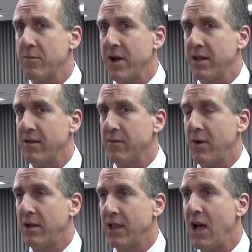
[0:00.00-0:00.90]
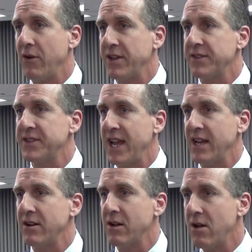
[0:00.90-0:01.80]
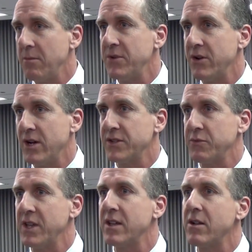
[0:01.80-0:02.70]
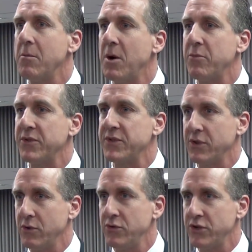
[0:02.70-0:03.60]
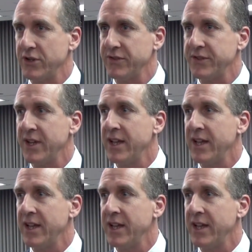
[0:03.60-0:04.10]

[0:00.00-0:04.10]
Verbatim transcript: By allowing this data to come to us, we can come up with solutions